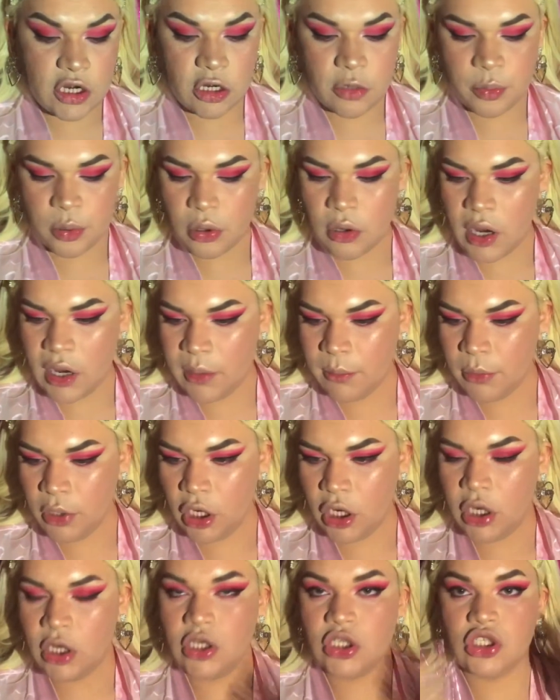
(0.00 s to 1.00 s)

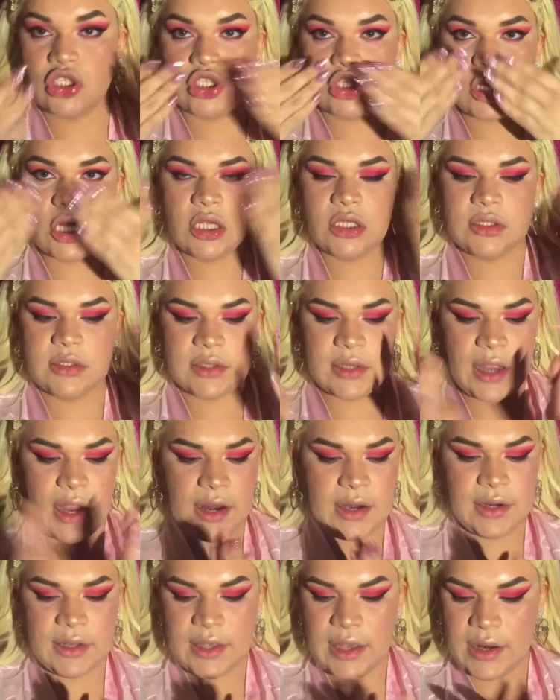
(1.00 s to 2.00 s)
primer just to
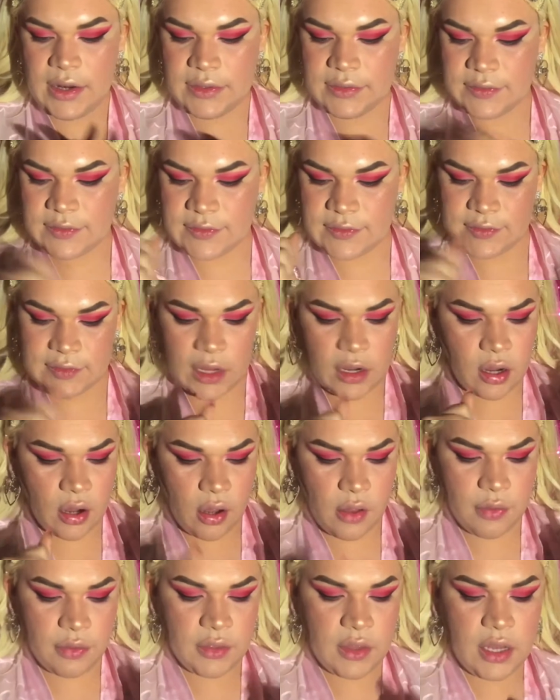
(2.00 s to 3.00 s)
kind of get it stuck
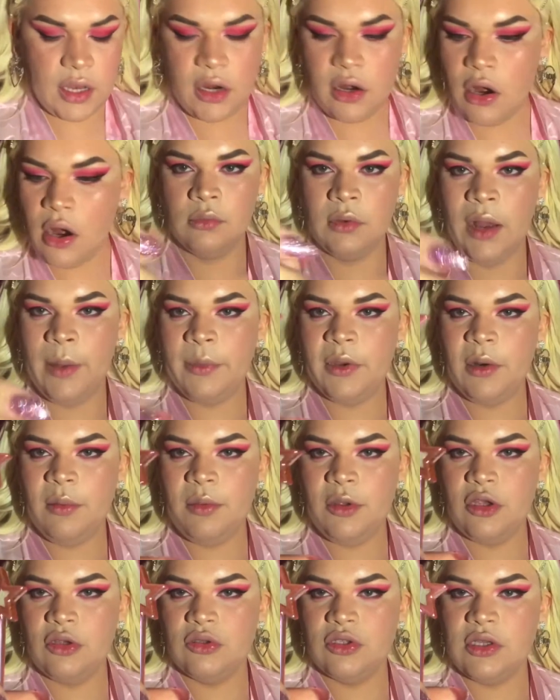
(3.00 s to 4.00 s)
on there. I'm gonna
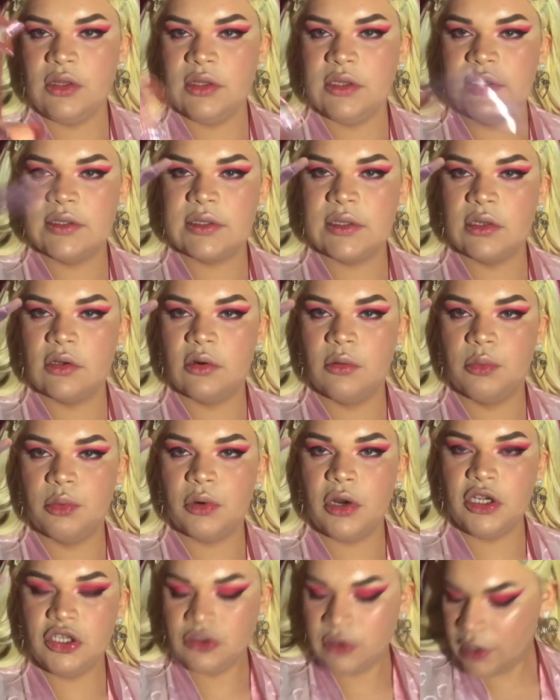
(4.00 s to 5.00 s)
be using this little
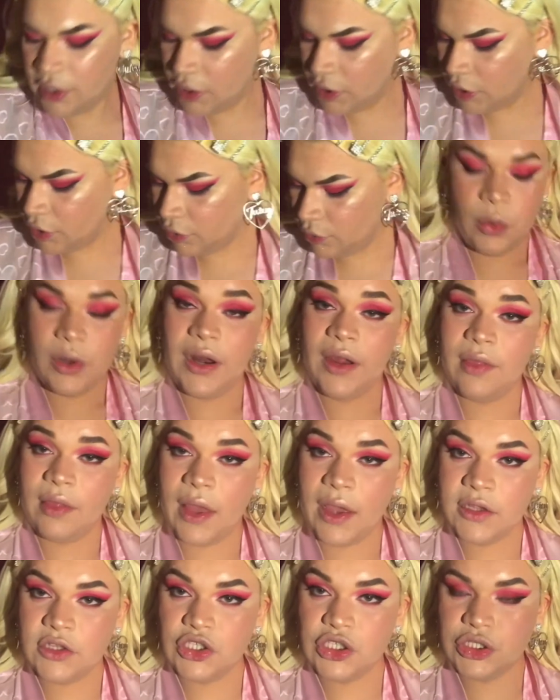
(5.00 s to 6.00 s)
brush right here. What I
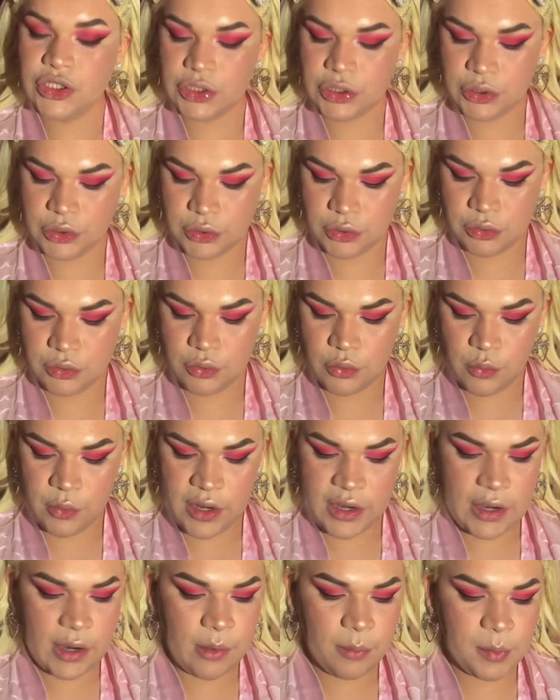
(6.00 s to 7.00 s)
like to do
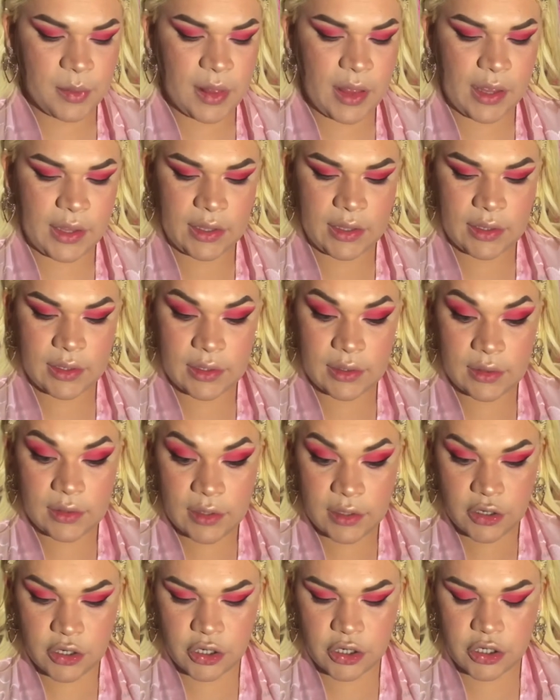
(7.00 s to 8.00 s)
when applying
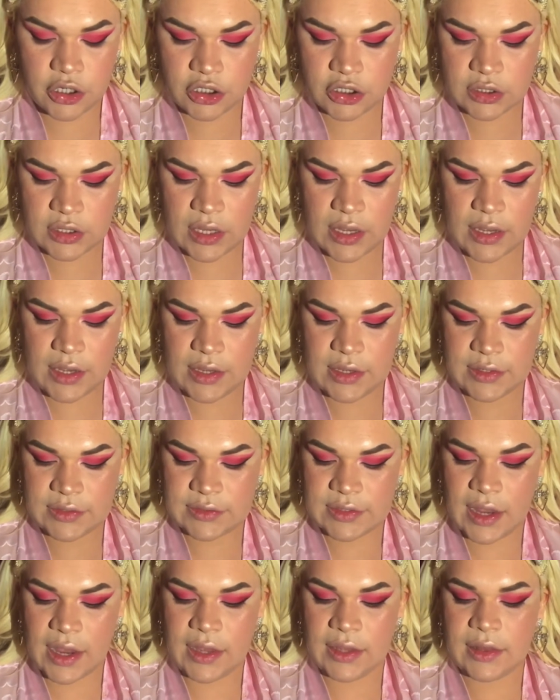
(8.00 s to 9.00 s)
glitters
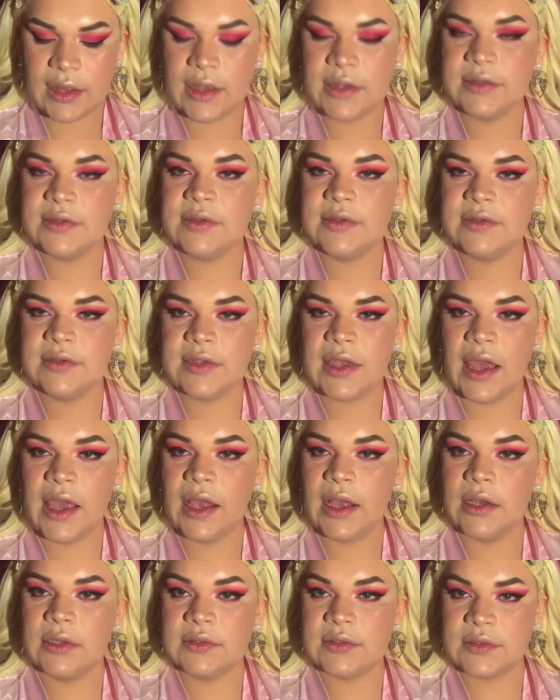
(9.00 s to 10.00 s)
is I like to
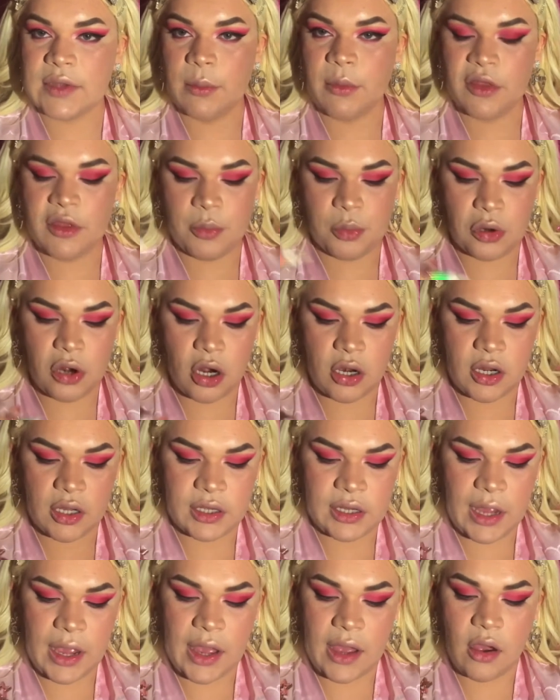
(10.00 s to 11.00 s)
take some of the product
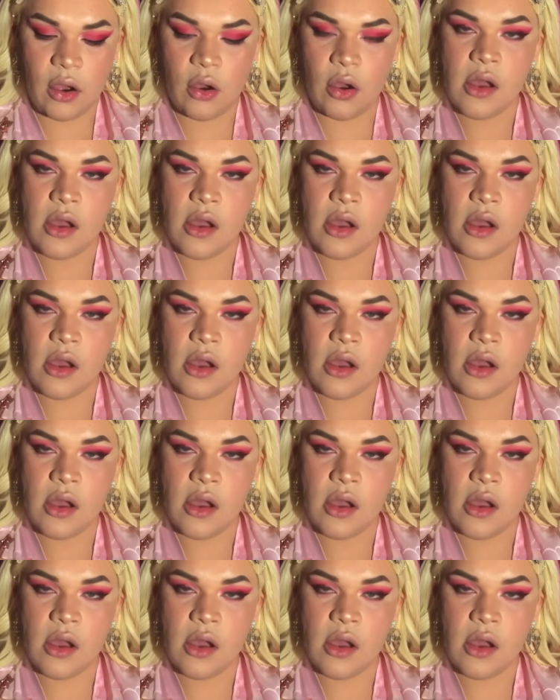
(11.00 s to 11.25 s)
out,